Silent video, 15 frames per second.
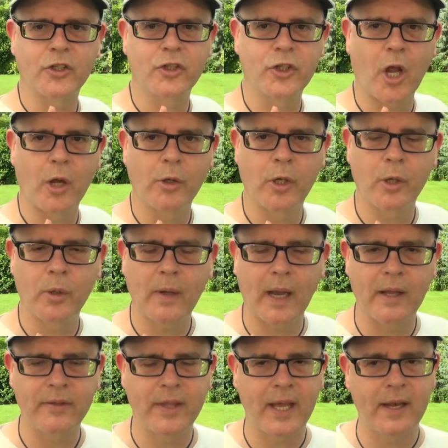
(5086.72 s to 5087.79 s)
to show you
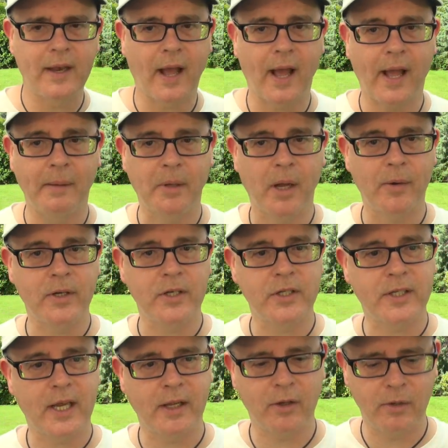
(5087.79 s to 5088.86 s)
and then I'm going to say